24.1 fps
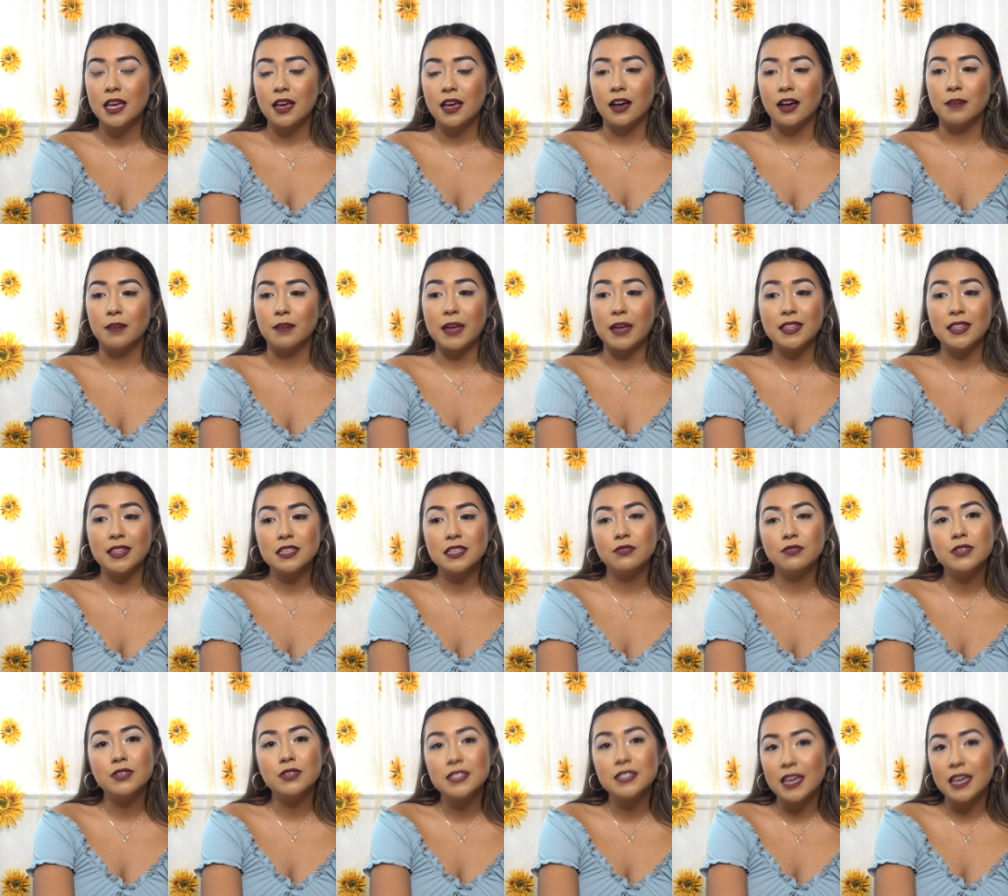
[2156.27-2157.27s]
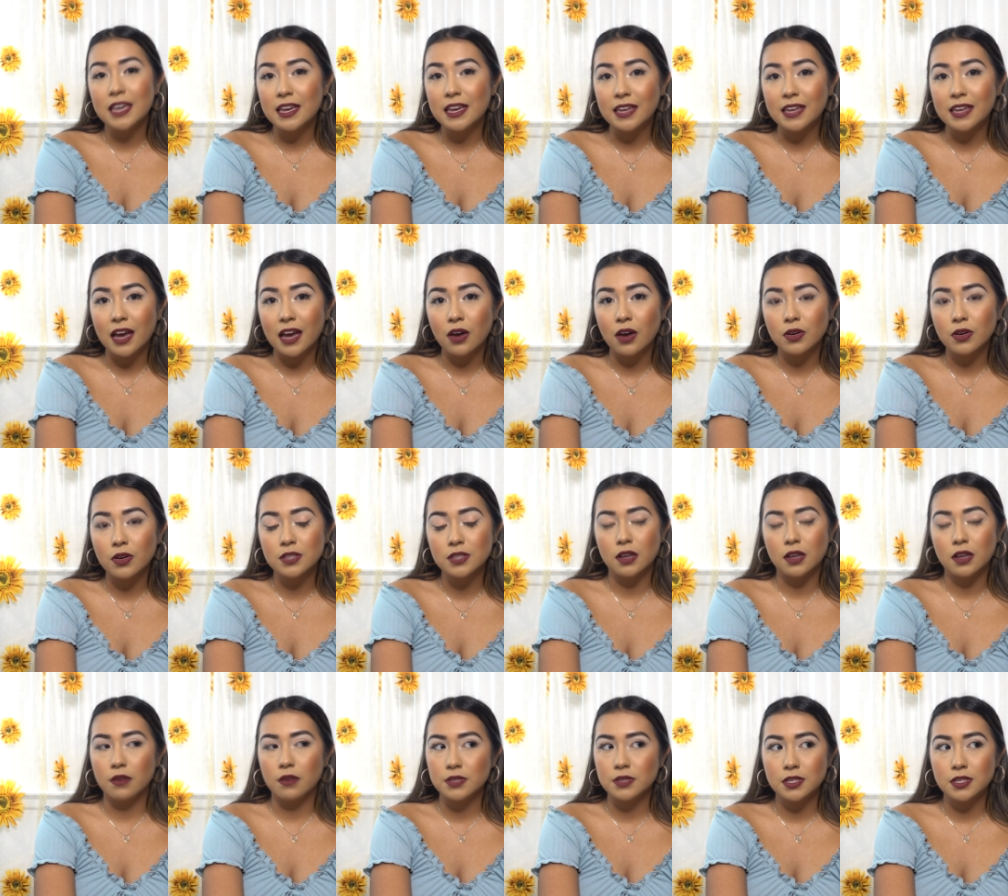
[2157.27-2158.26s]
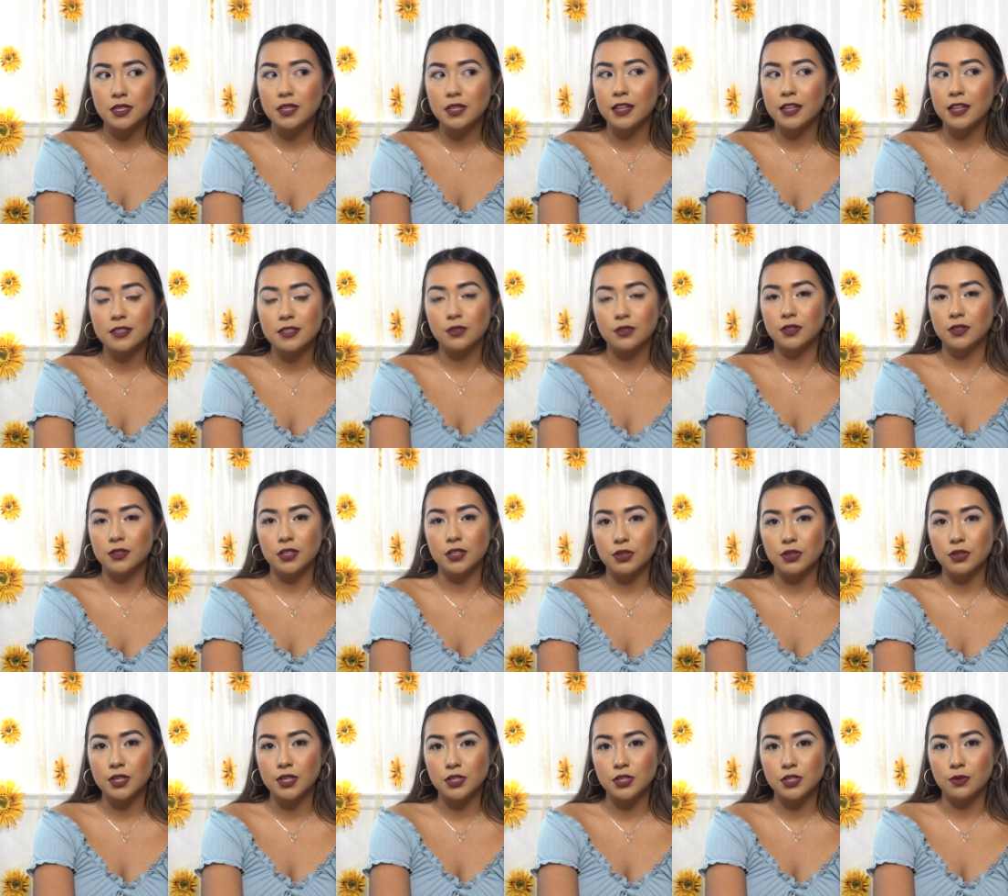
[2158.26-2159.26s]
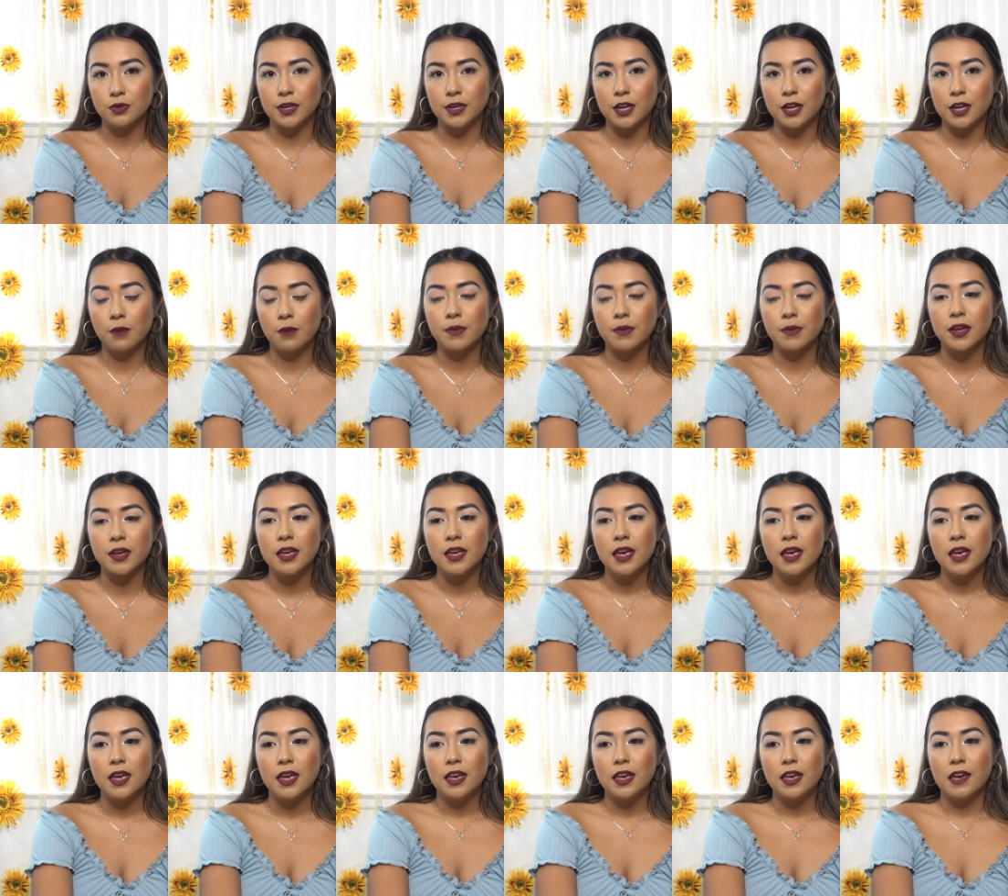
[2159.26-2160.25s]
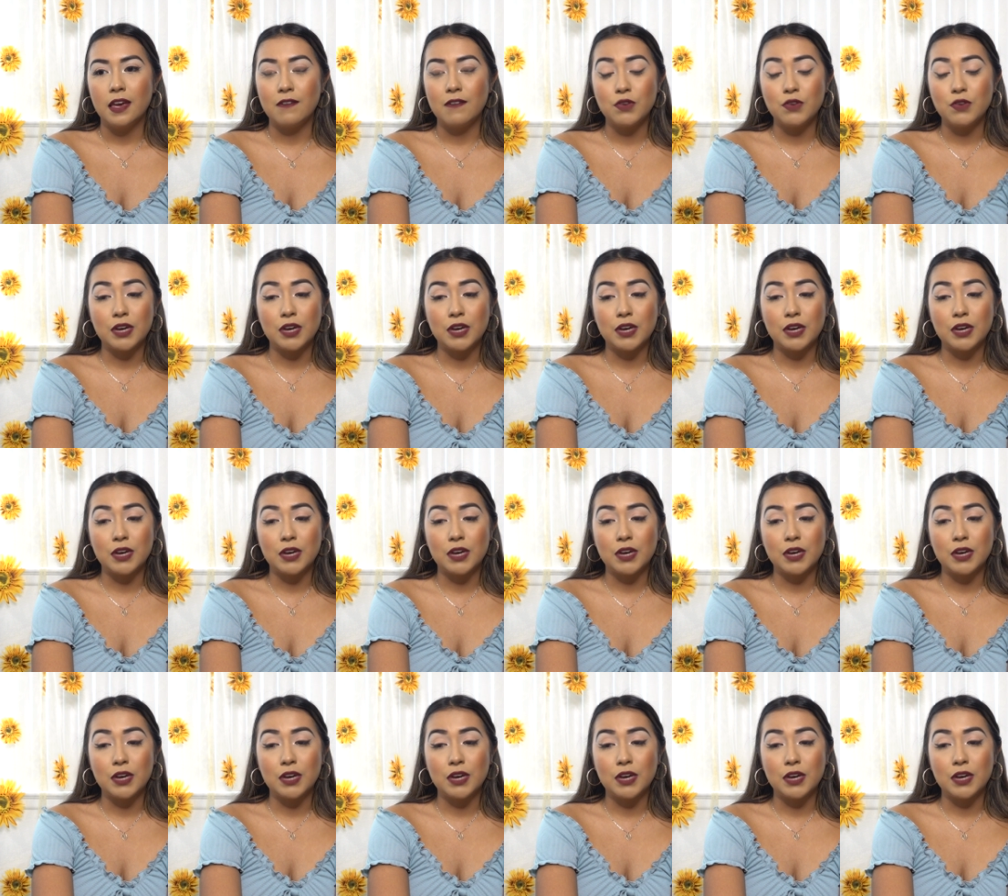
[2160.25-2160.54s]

at least for takeout, because obviously that's the only thing you can do right now. But if you